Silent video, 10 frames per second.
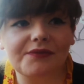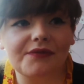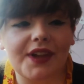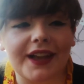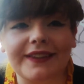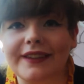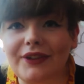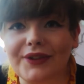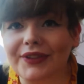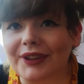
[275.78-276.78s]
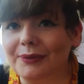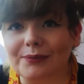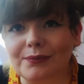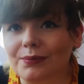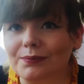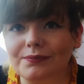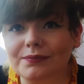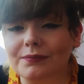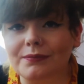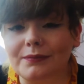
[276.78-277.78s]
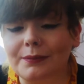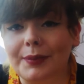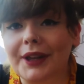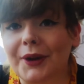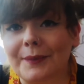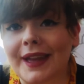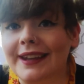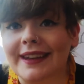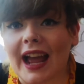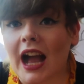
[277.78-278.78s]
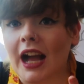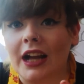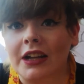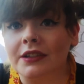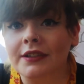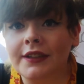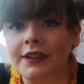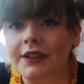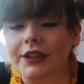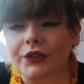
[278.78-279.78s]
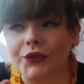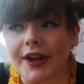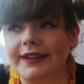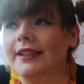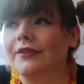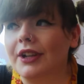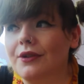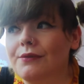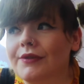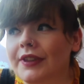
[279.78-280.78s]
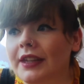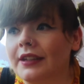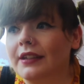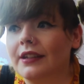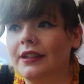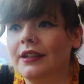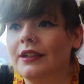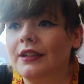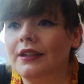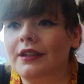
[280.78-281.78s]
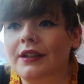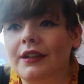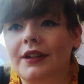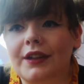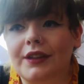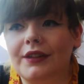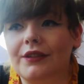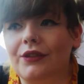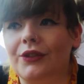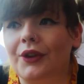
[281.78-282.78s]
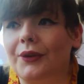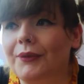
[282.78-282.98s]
I still think bigger men are attractive. I don't think that